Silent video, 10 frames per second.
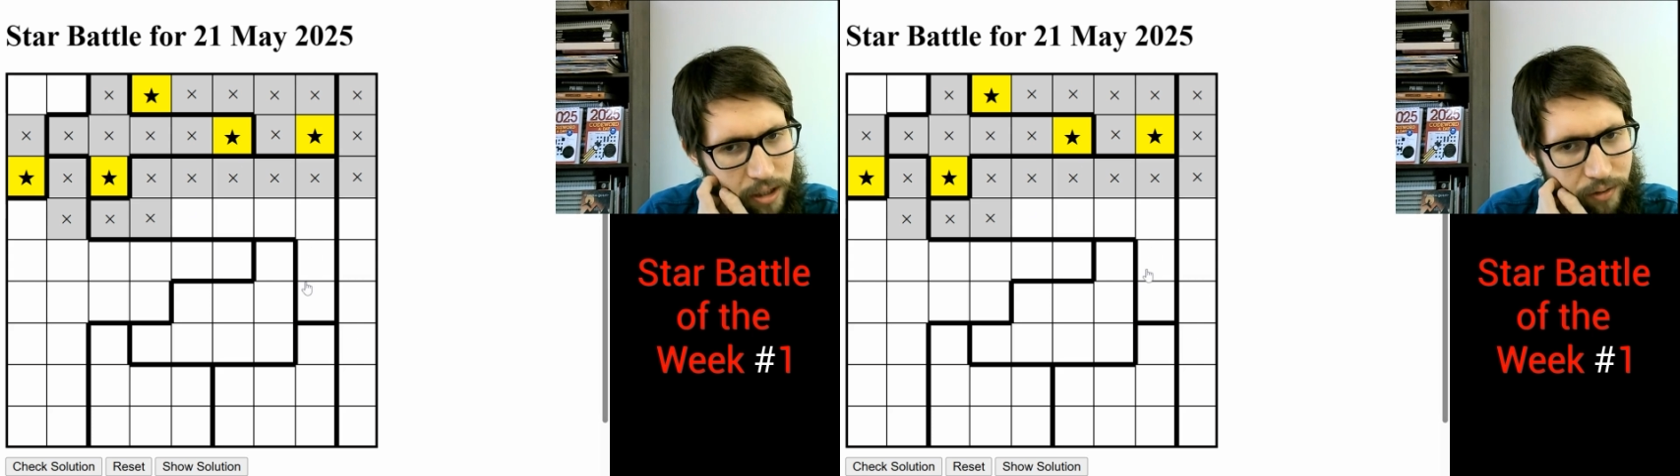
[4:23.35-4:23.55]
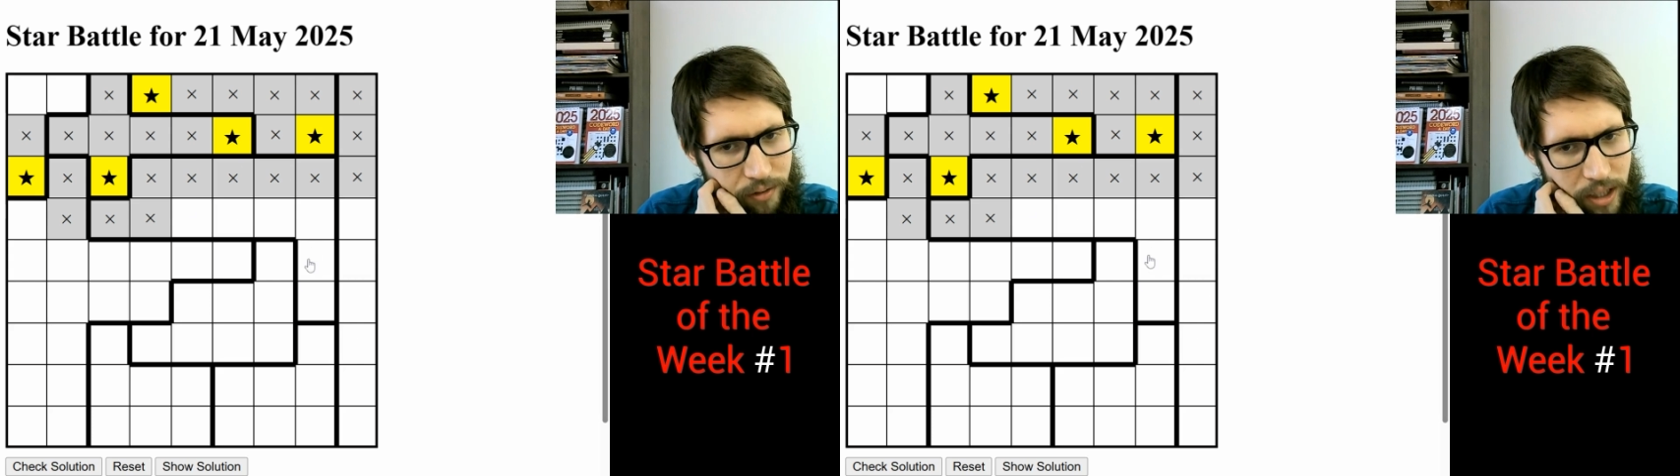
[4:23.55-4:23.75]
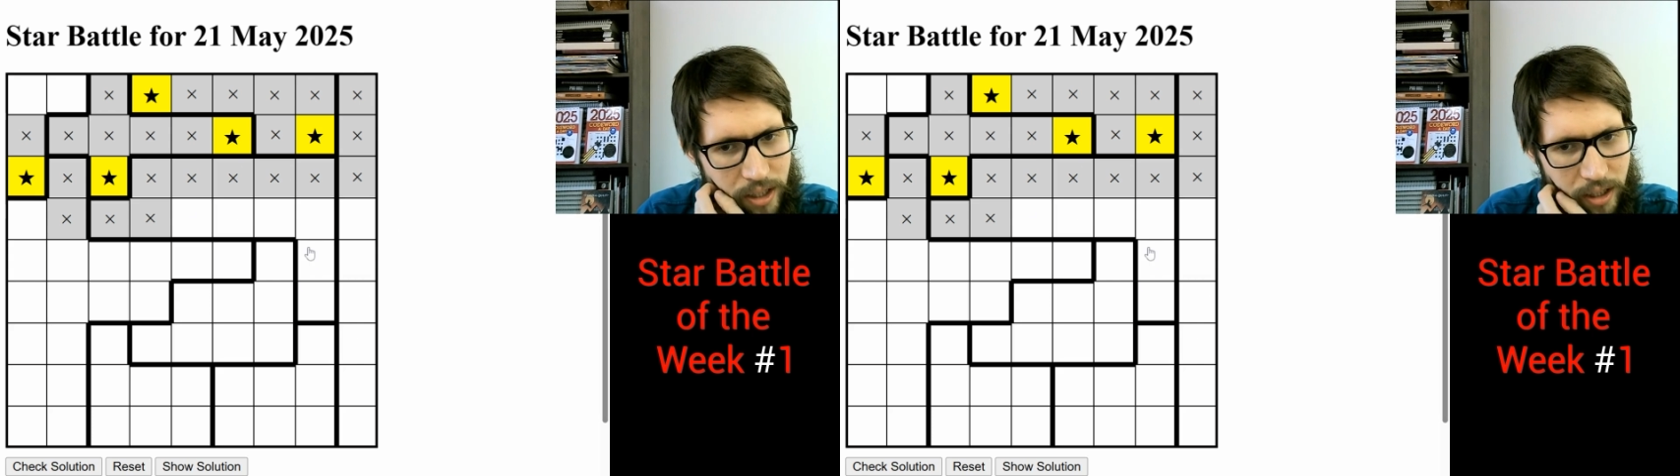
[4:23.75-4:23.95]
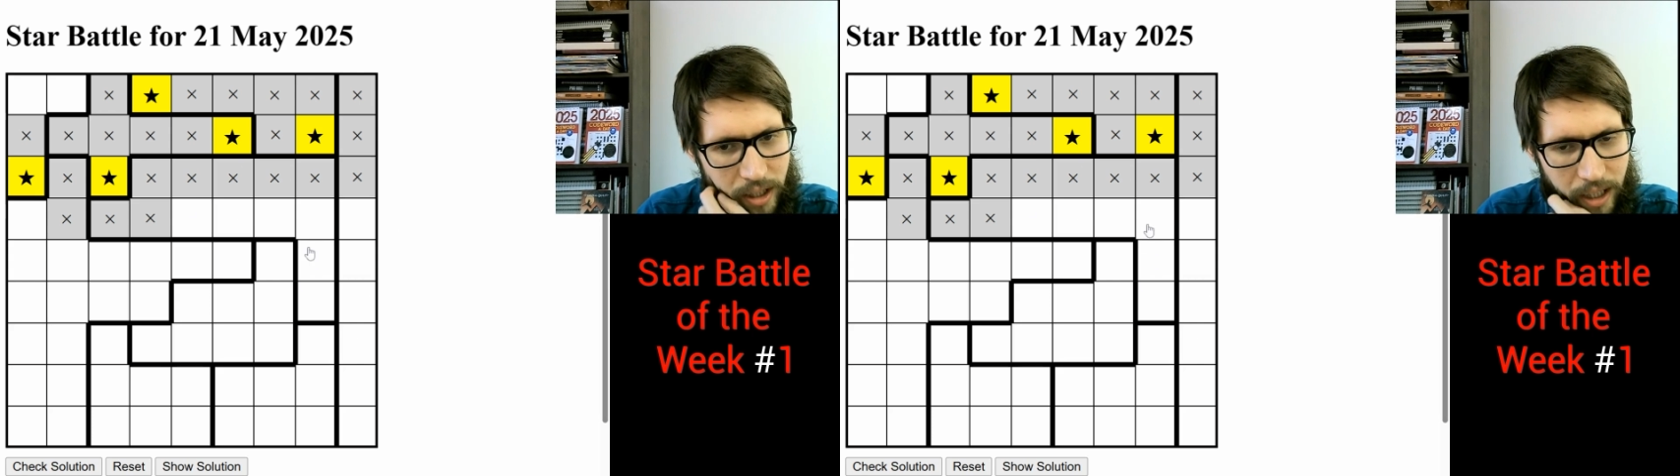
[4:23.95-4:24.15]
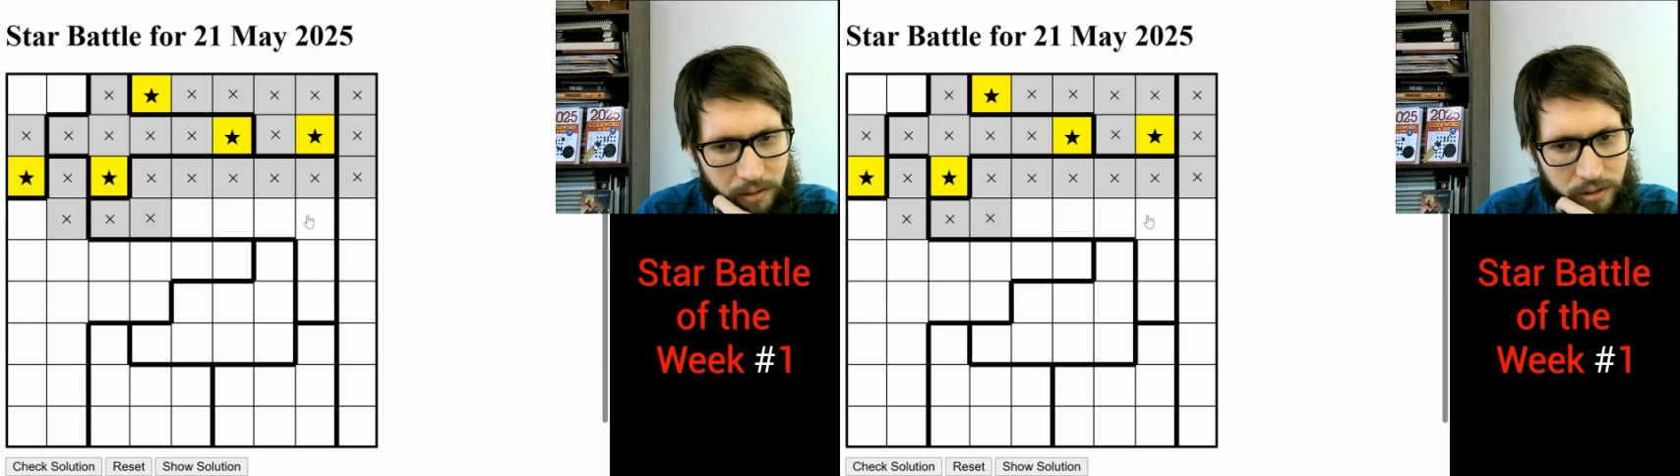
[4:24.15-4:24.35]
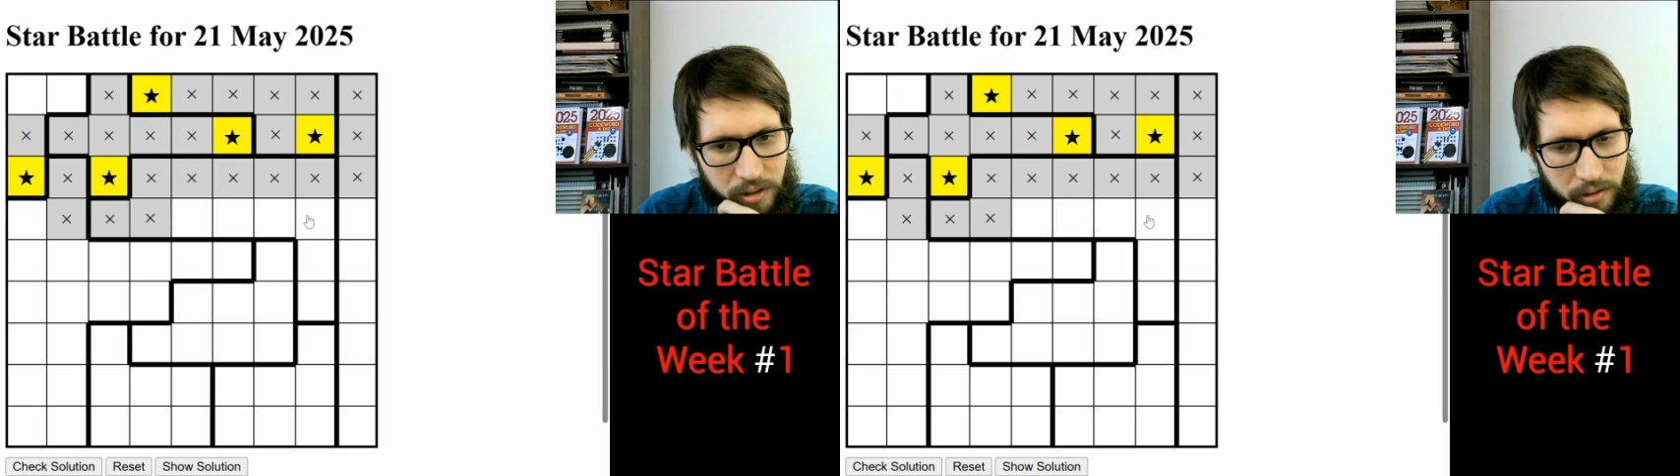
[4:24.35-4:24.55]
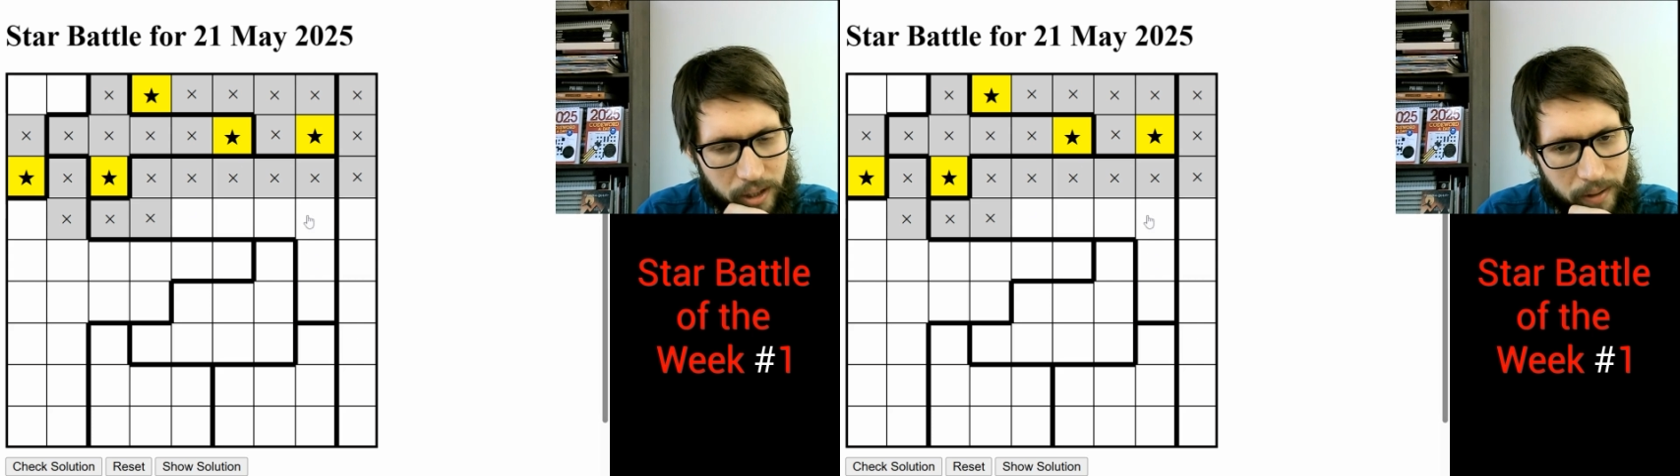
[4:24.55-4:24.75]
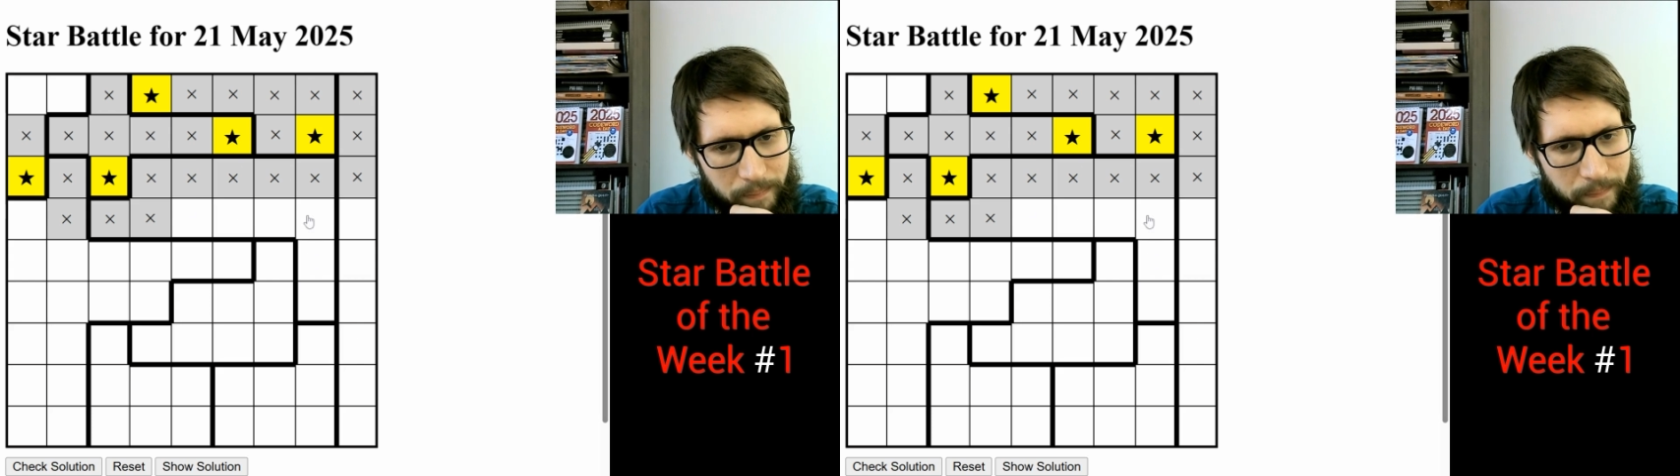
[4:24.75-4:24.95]
initially how to do
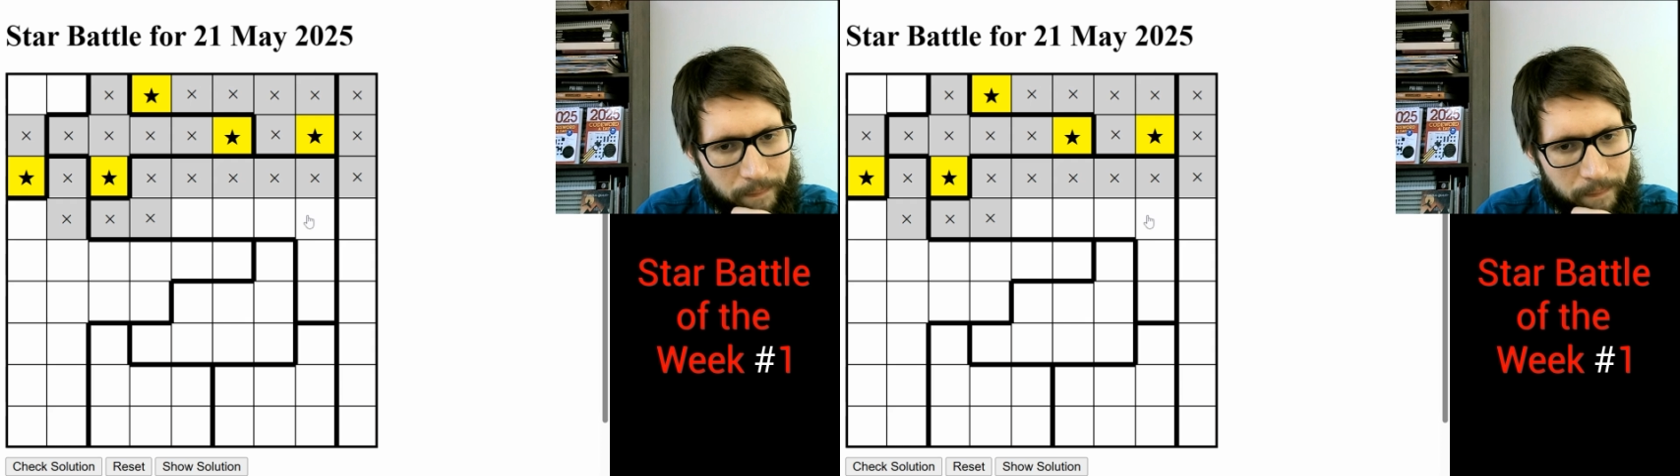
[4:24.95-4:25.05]
that,